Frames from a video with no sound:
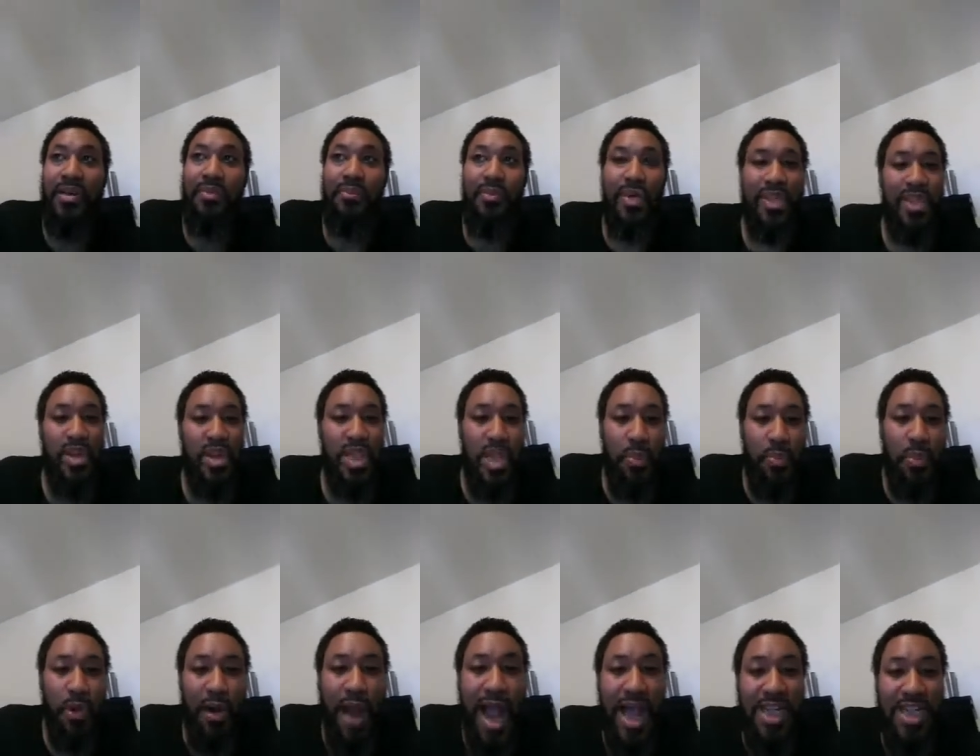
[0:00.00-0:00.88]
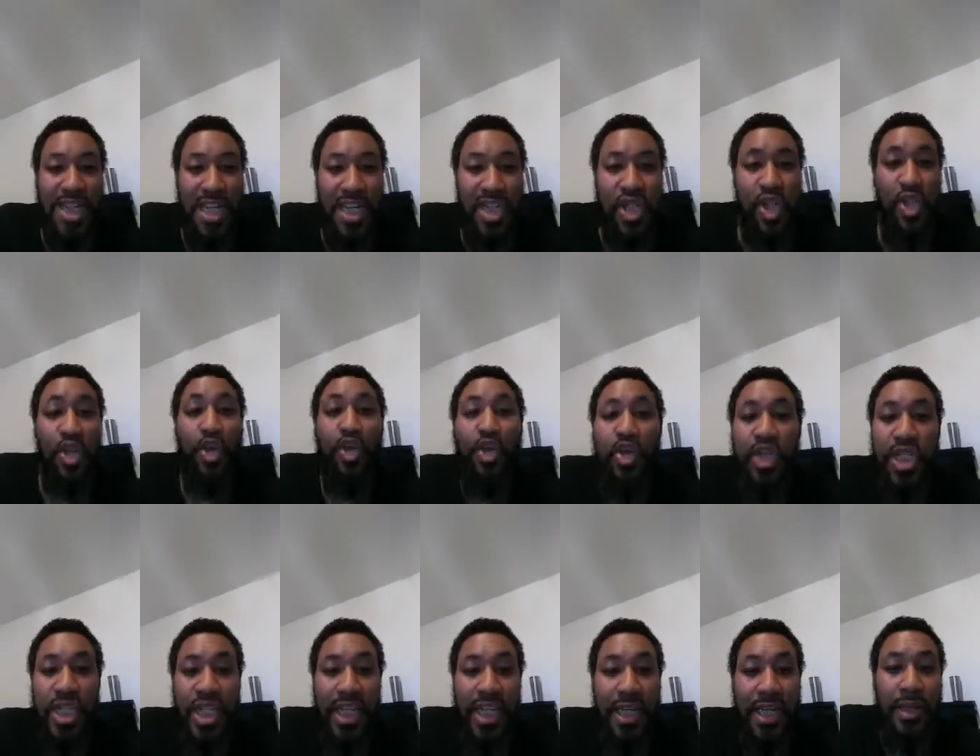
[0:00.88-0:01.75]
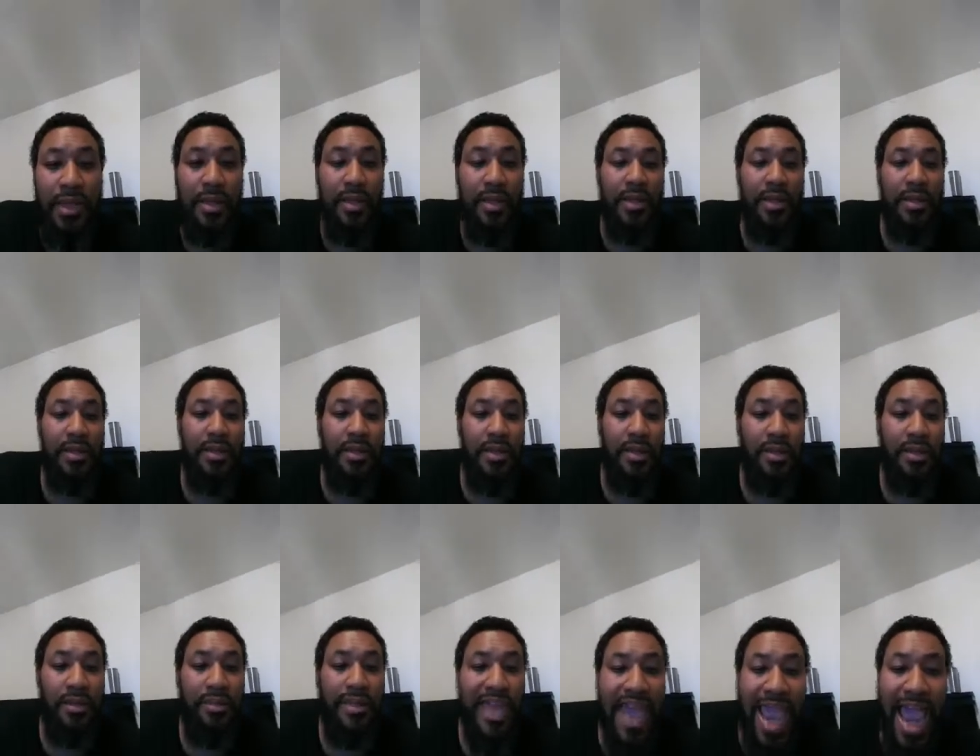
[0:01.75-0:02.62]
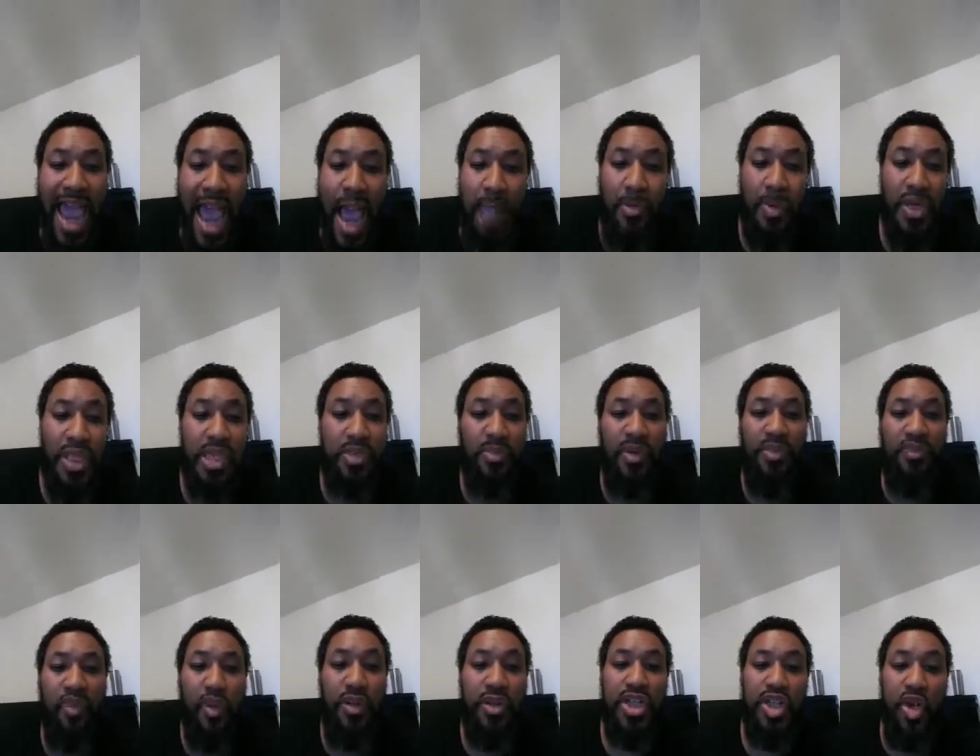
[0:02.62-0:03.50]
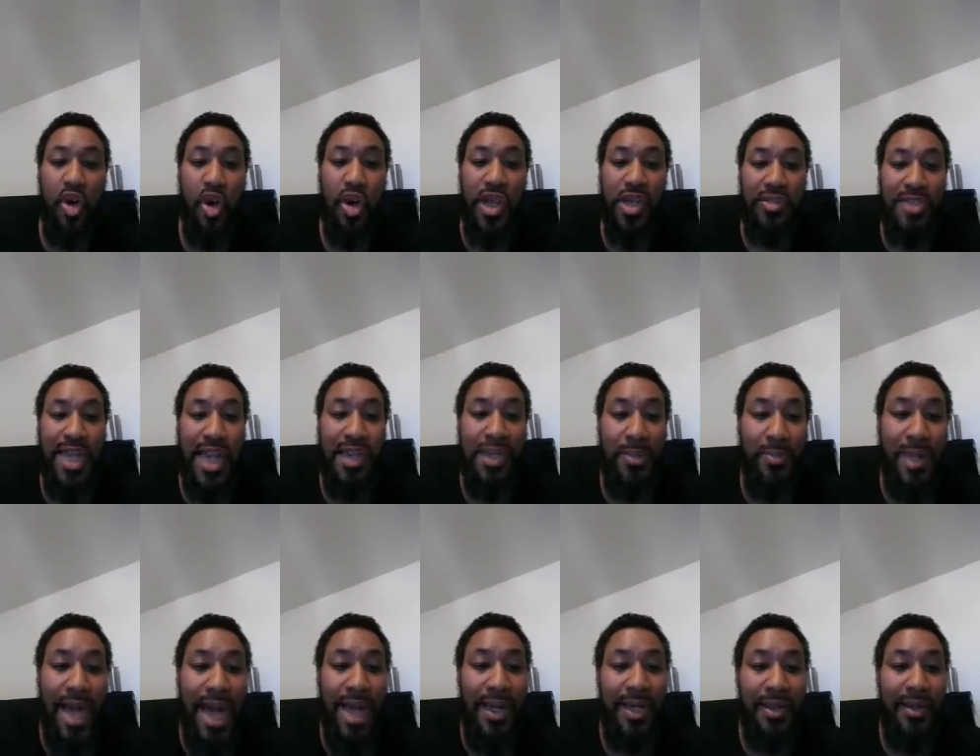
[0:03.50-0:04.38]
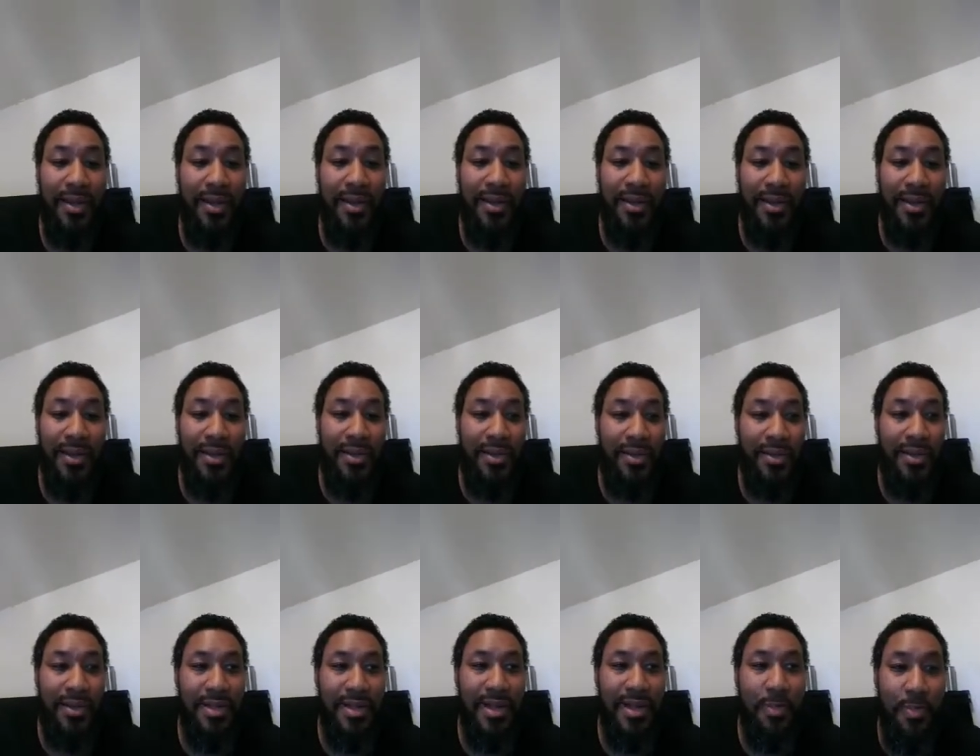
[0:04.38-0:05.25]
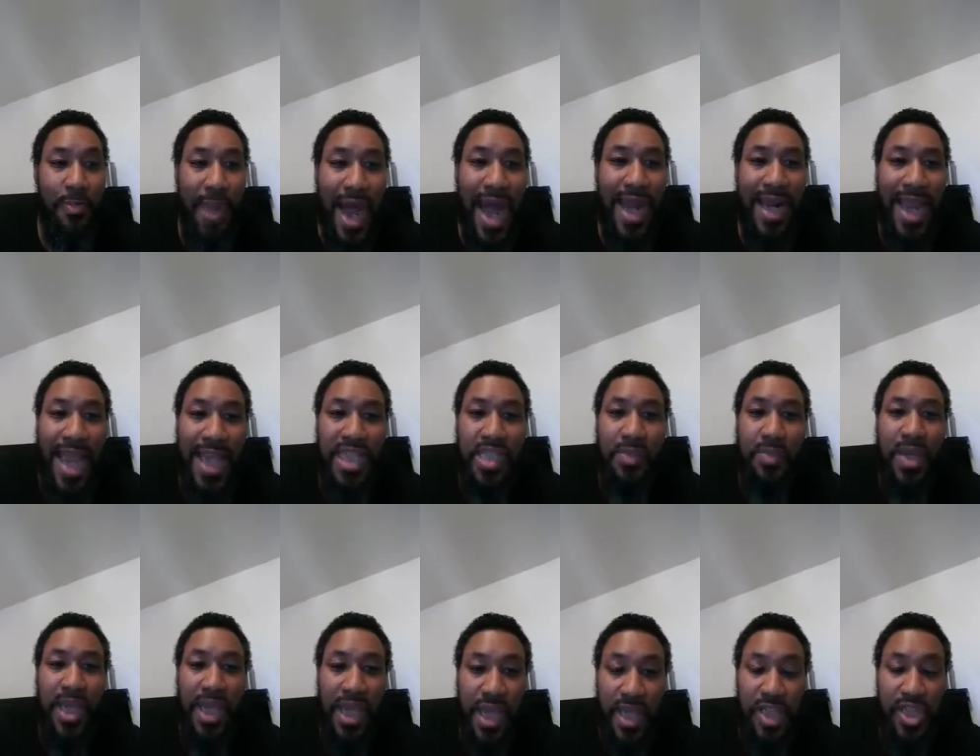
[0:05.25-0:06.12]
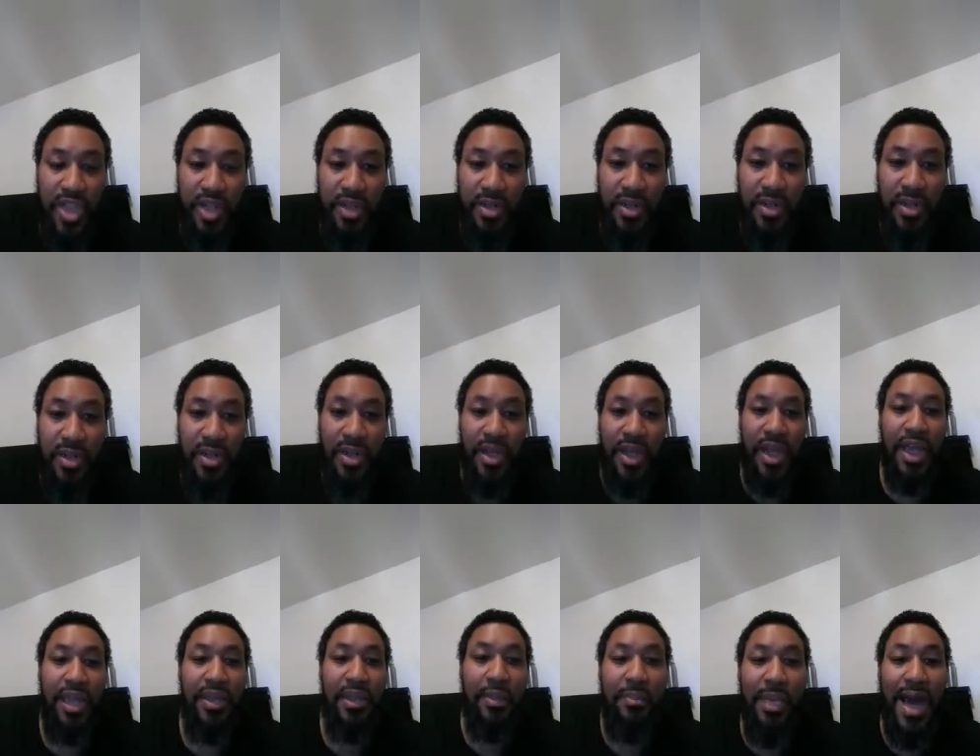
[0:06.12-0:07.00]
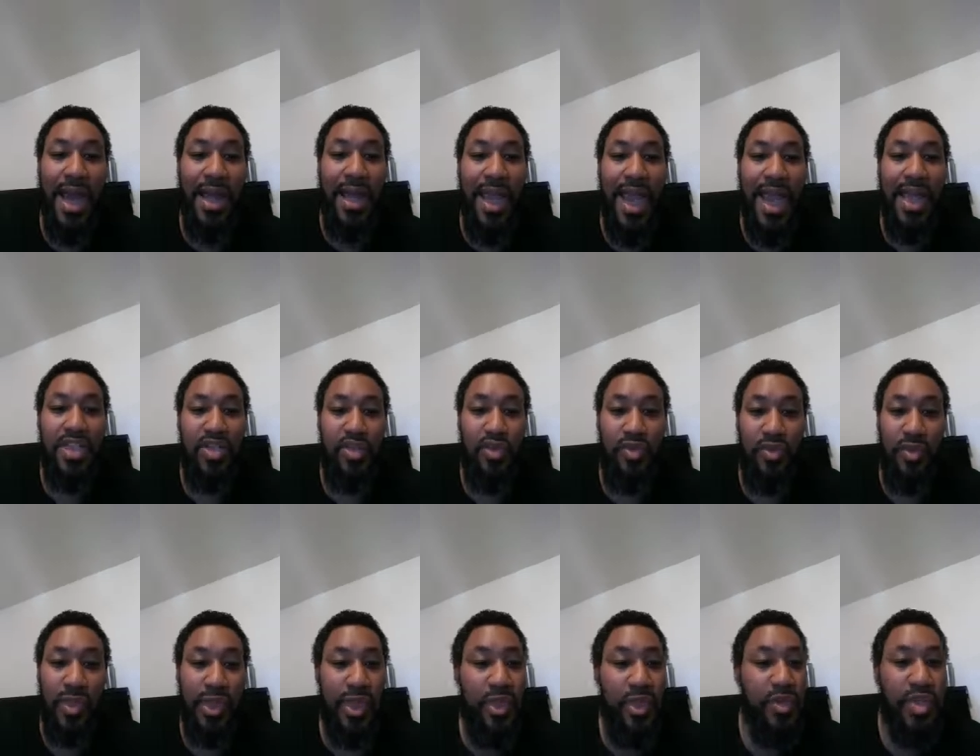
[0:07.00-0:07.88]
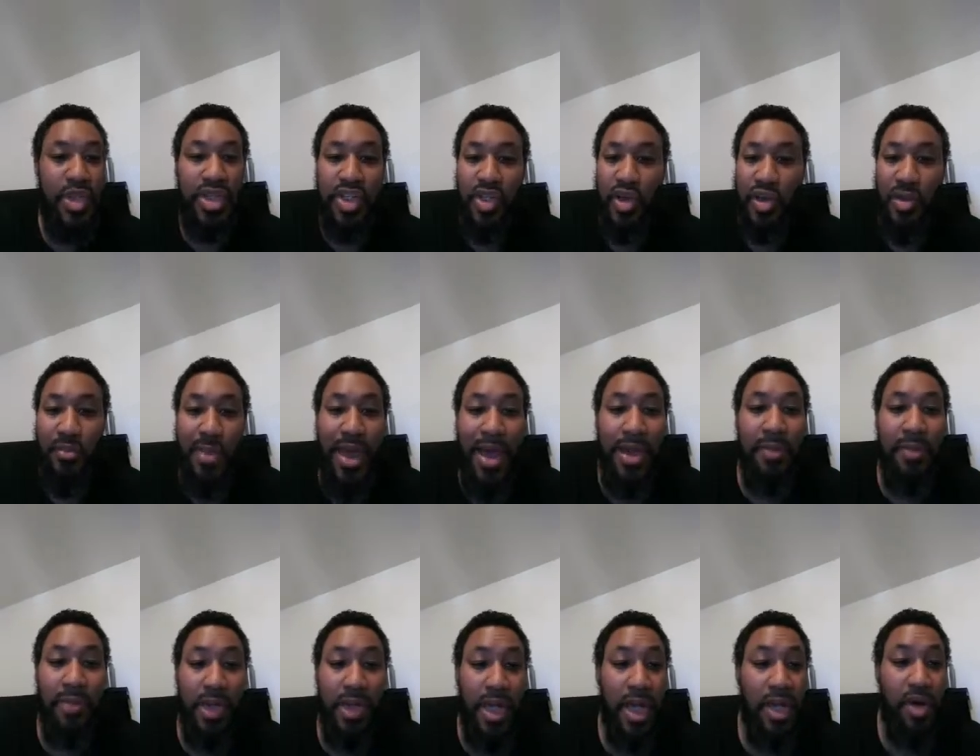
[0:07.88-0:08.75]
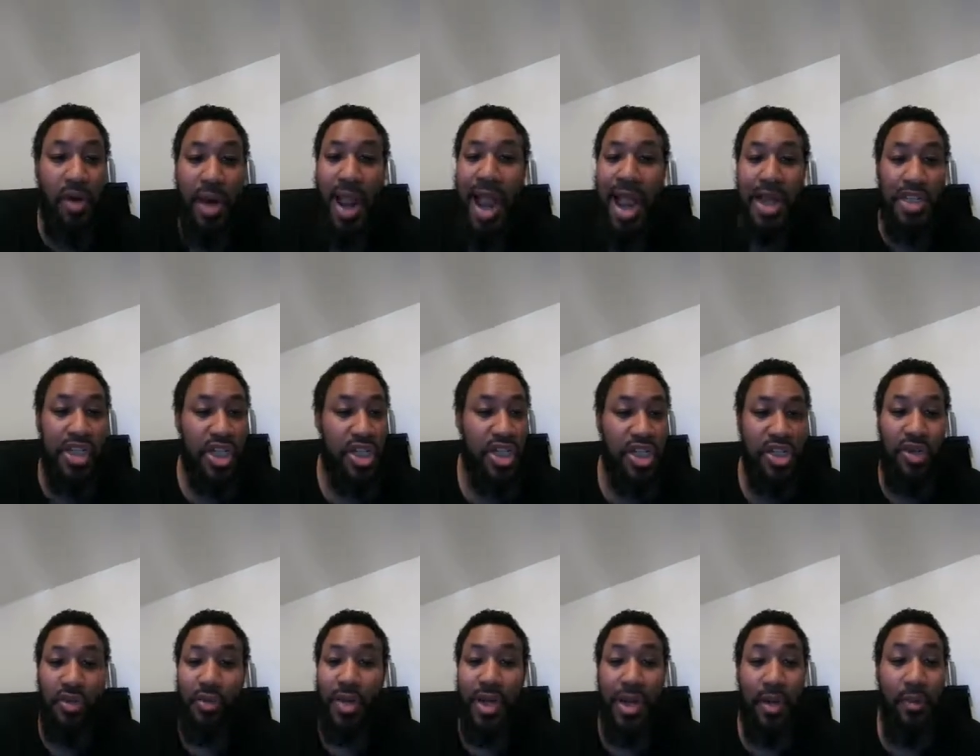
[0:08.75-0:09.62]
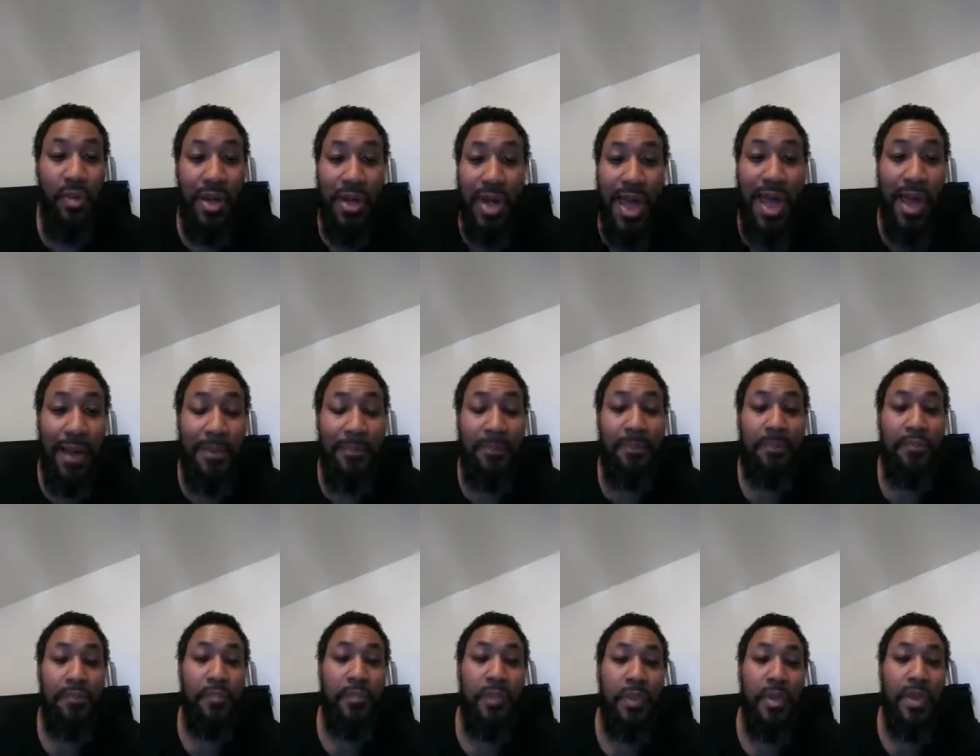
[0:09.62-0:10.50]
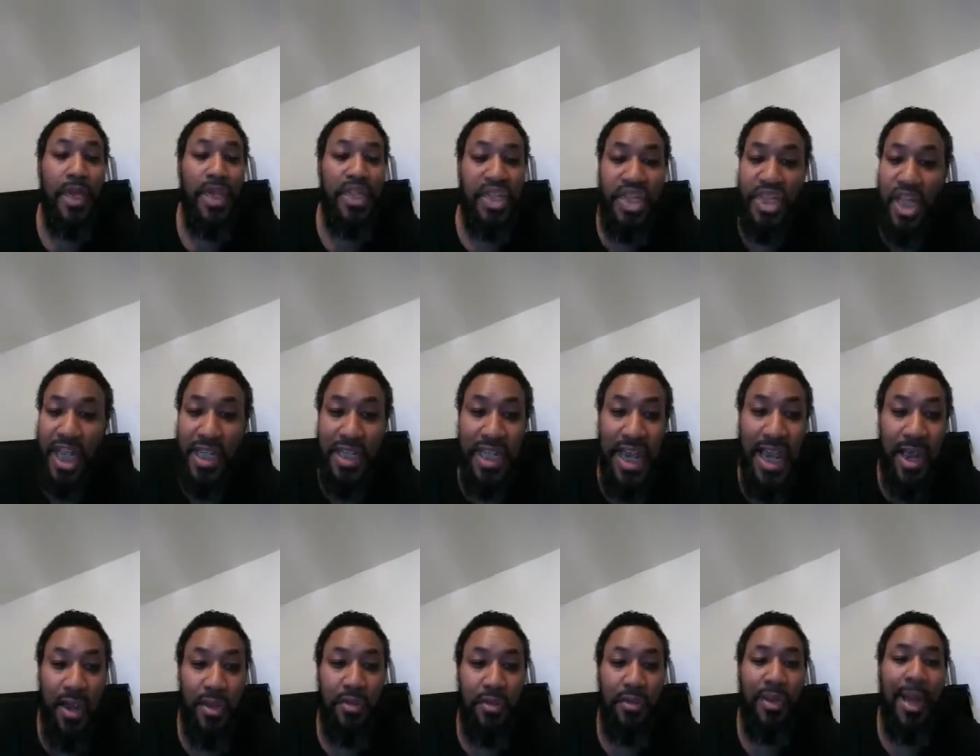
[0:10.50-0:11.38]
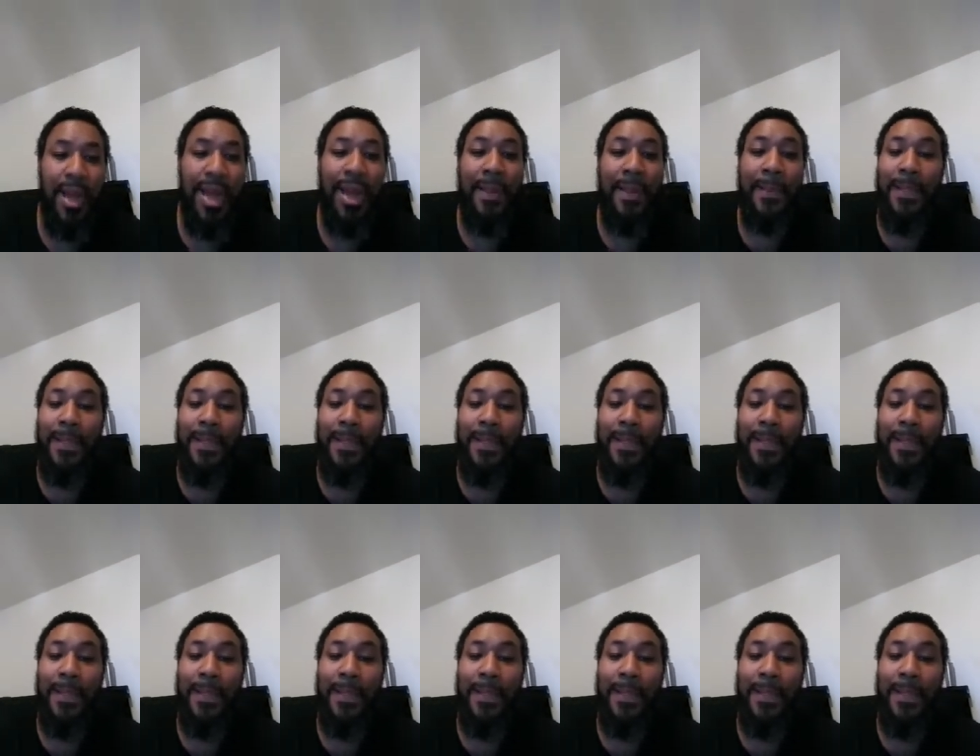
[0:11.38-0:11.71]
But there's a process usually that happens before the soul comes out the body. The body has to be injured, and the body has to lose a certain amount of blood or oxygen or whatever, and shut down, right?